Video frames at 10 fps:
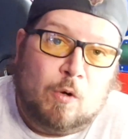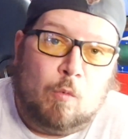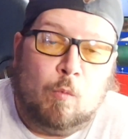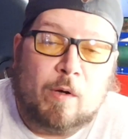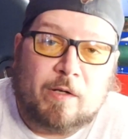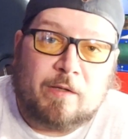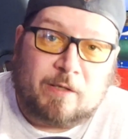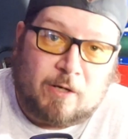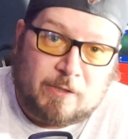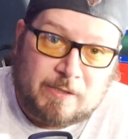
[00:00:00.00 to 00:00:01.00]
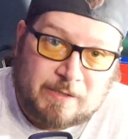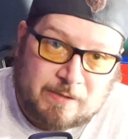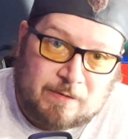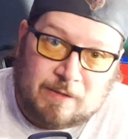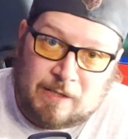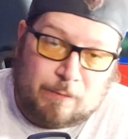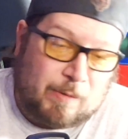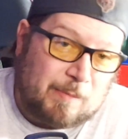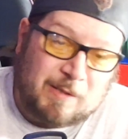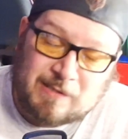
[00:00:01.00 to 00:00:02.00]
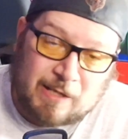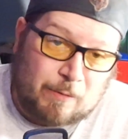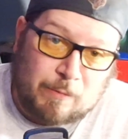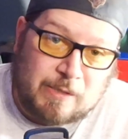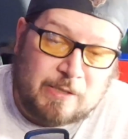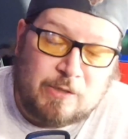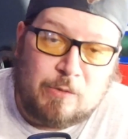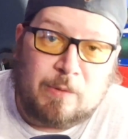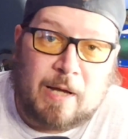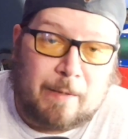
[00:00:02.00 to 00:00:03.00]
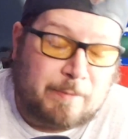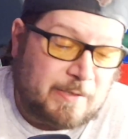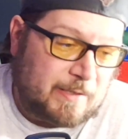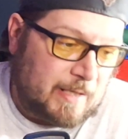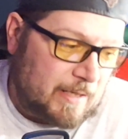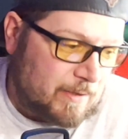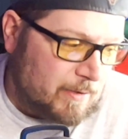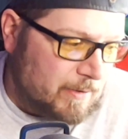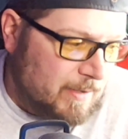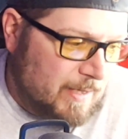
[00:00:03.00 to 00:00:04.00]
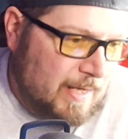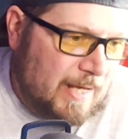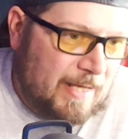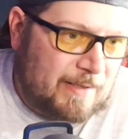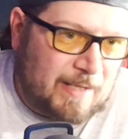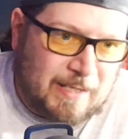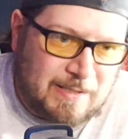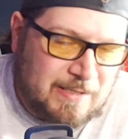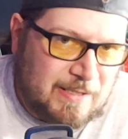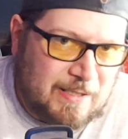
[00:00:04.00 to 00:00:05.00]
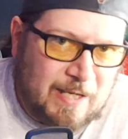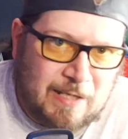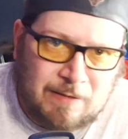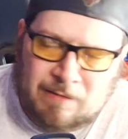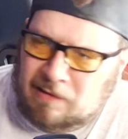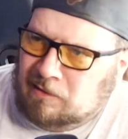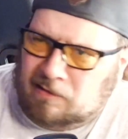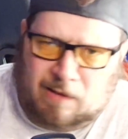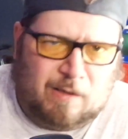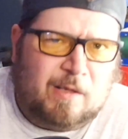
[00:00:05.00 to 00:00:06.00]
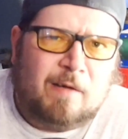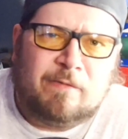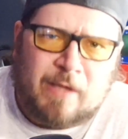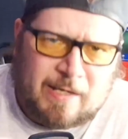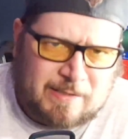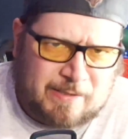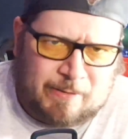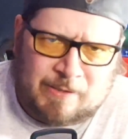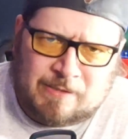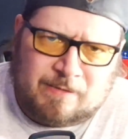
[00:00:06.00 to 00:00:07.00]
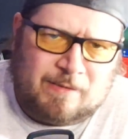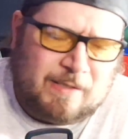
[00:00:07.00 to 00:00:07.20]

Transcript: one of the carts anyway, because I don't need 2 copies of that cart. And Legacy of Kain, love that series.